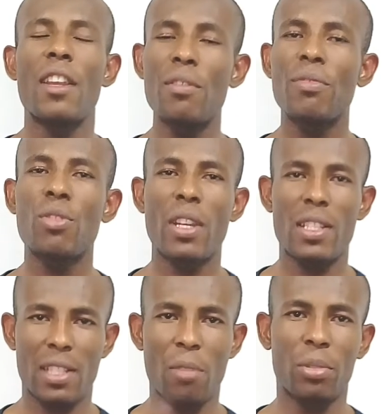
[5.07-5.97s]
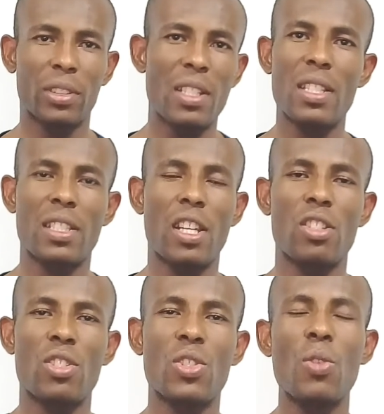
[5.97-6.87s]
influence our present
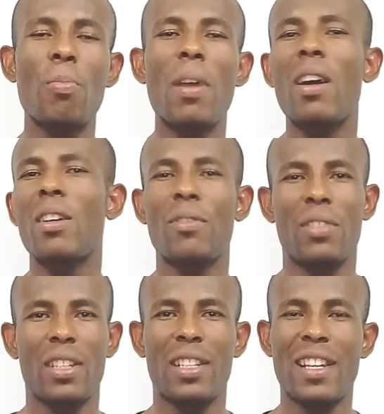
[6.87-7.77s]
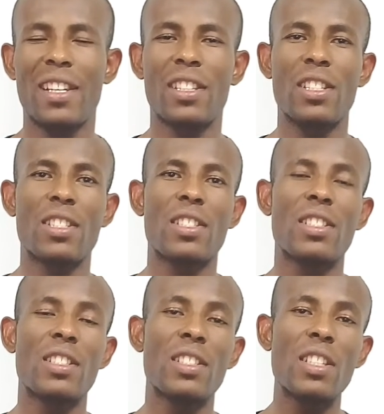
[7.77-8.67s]
state so powerfully that it is
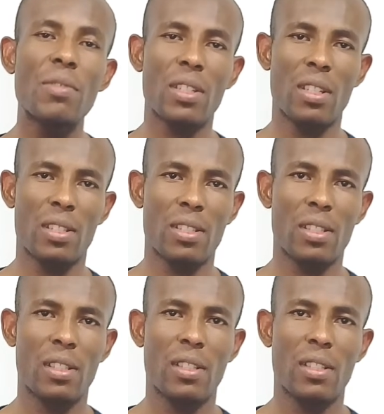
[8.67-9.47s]
difficult